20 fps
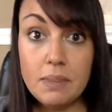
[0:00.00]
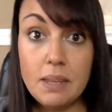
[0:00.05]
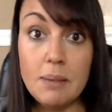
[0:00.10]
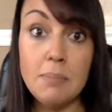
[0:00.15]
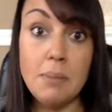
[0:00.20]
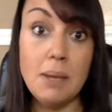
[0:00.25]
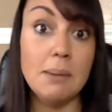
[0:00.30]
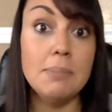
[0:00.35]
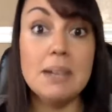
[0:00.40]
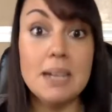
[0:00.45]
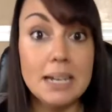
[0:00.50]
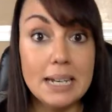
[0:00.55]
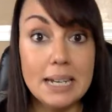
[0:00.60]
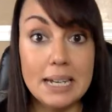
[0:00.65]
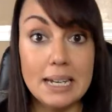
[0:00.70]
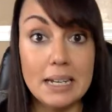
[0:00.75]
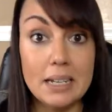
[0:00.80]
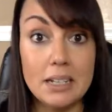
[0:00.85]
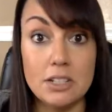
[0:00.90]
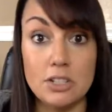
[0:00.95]
maybe it
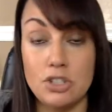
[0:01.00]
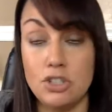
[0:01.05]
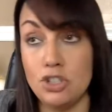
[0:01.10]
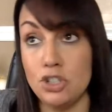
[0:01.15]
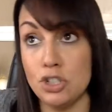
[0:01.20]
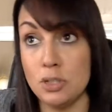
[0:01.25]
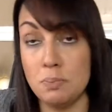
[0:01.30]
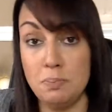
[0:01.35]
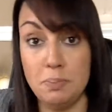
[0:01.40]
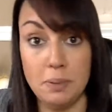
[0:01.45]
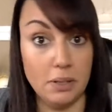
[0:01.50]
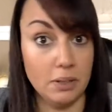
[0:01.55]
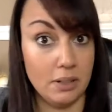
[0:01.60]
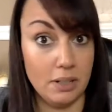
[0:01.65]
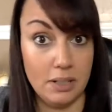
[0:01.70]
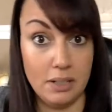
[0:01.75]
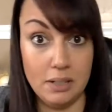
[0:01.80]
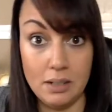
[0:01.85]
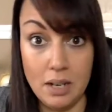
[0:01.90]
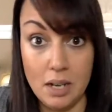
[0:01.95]
is just
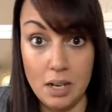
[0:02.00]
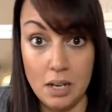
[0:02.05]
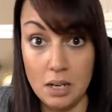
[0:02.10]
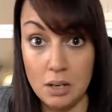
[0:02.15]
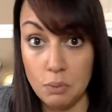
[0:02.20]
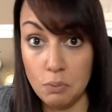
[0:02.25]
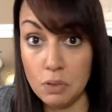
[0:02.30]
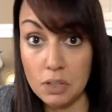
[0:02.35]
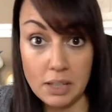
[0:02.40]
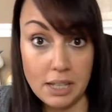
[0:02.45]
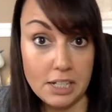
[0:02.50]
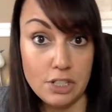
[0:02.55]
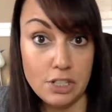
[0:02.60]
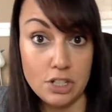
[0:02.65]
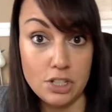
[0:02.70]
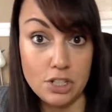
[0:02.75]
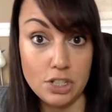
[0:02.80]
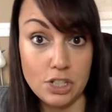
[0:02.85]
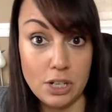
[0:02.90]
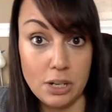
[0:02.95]
building
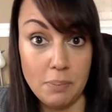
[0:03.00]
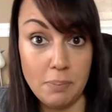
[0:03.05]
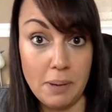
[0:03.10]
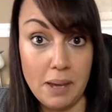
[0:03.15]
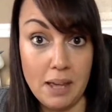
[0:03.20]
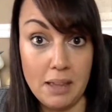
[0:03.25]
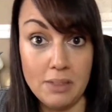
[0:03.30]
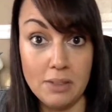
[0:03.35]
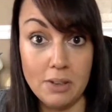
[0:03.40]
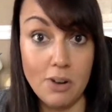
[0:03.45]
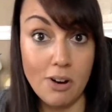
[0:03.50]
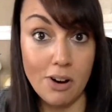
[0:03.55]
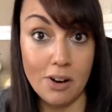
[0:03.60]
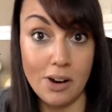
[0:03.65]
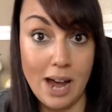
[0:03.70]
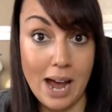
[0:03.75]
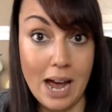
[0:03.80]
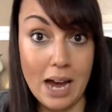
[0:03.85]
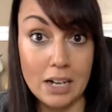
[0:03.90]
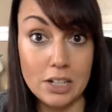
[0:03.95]
relationship and the call
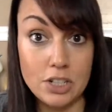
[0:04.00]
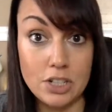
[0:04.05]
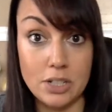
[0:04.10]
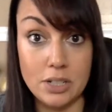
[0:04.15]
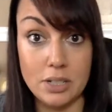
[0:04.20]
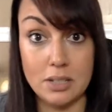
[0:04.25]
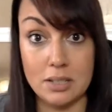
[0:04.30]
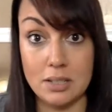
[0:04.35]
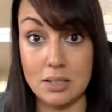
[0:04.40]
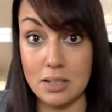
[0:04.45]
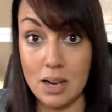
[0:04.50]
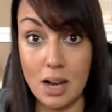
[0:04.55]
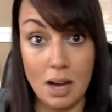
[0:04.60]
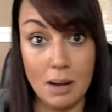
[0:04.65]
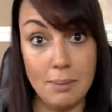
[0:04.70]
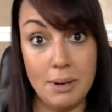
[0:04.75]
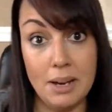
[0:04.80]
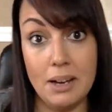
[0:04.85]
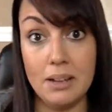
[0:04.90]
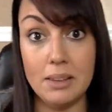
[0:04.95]
to action is to
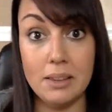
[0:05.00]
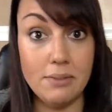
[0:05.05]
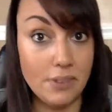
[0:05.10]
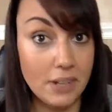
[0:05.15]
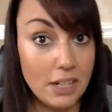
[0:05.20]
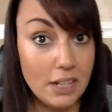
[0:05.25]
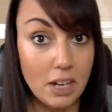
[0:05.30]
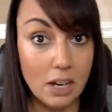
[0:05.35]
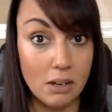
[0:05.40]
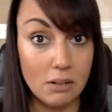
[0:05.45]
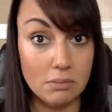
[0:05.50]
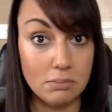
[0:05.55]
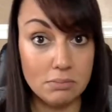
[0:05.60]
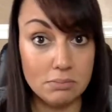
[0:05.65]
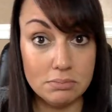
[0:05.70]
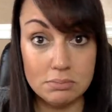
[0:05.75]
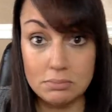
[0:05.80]
comment on the video.